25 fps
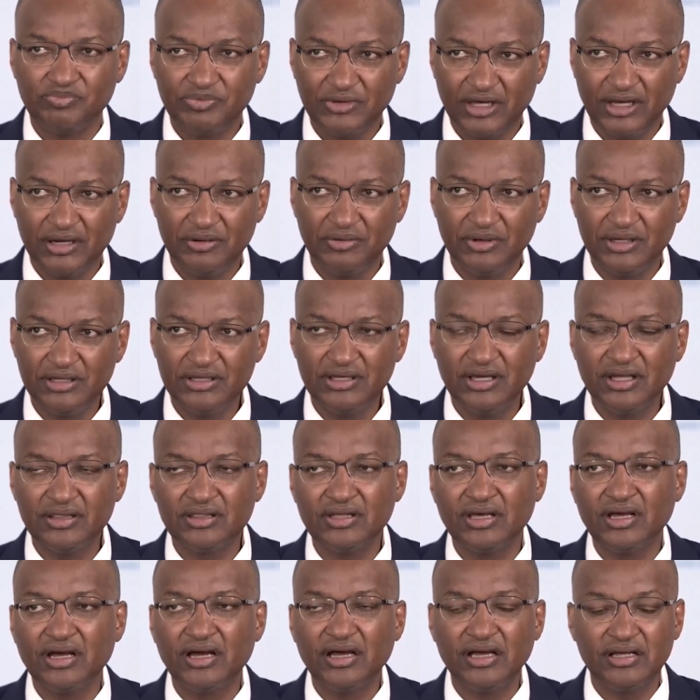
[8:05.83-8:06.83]
Anyway, here
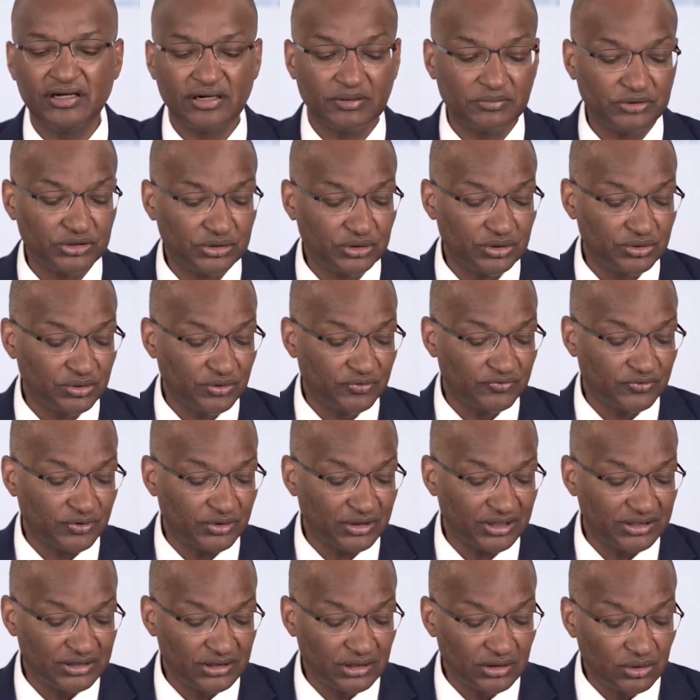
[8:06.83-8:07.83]
they are, and I'm sure you've
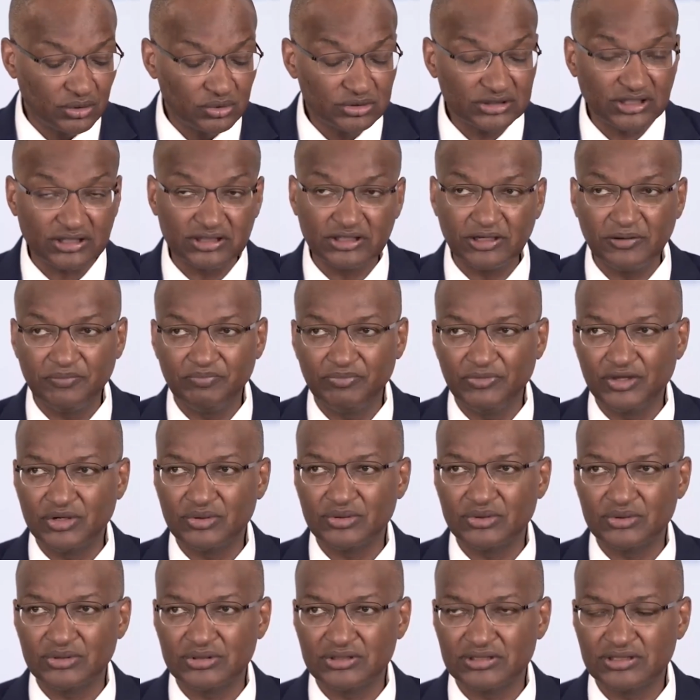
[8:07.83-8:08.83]
already looked at them
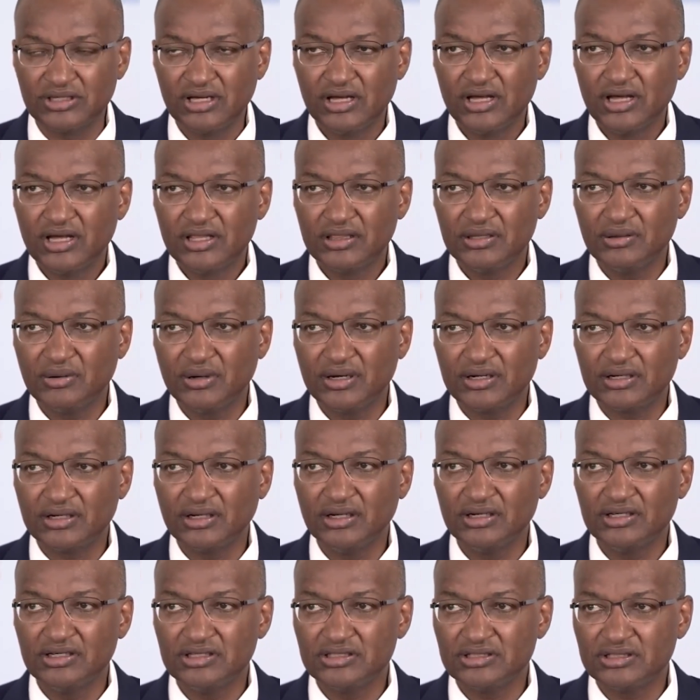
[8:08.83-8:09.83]
because they were
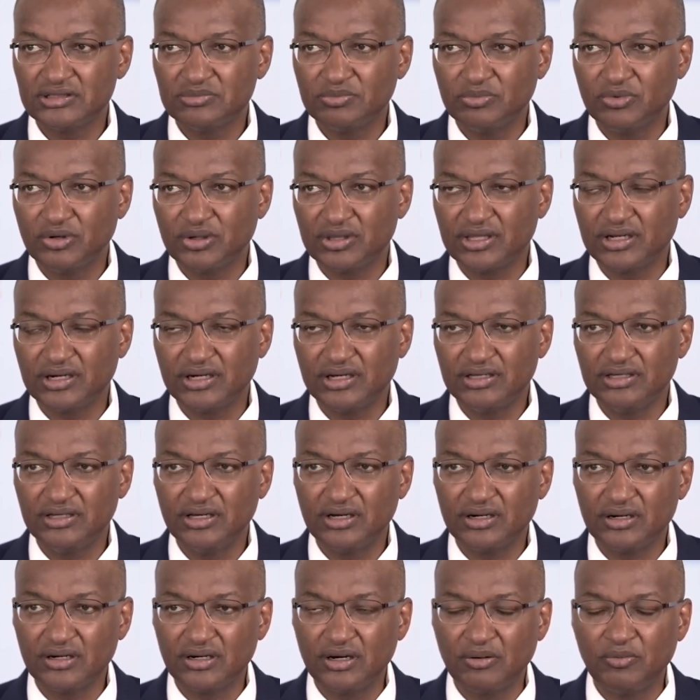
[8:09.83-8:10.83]
released more than
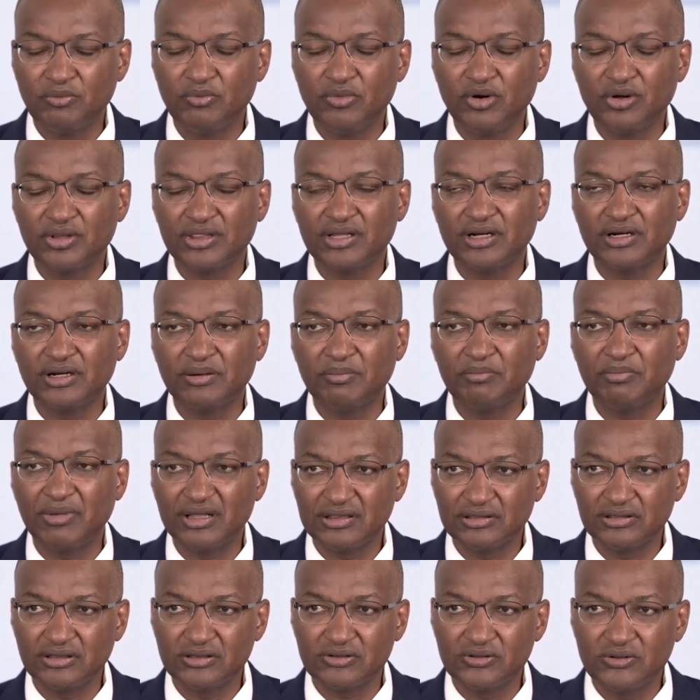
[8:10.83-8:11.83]
a
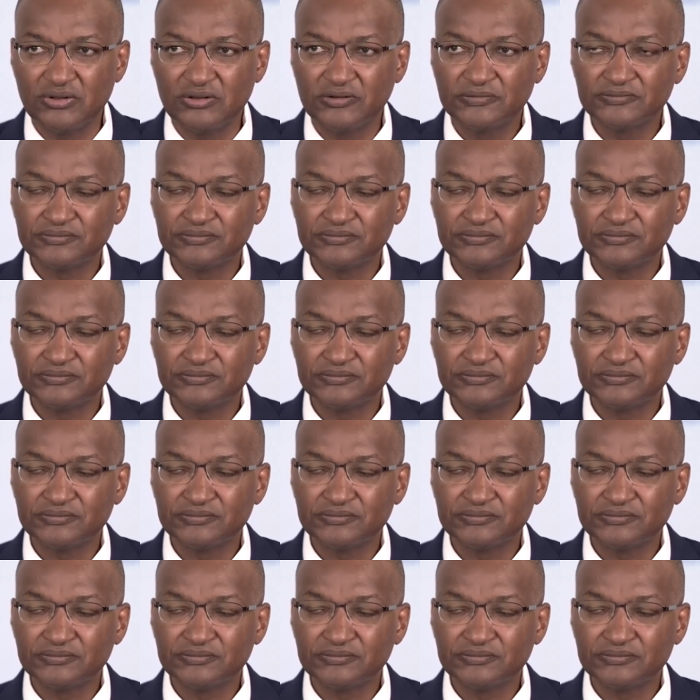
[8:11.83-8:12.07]
month ago,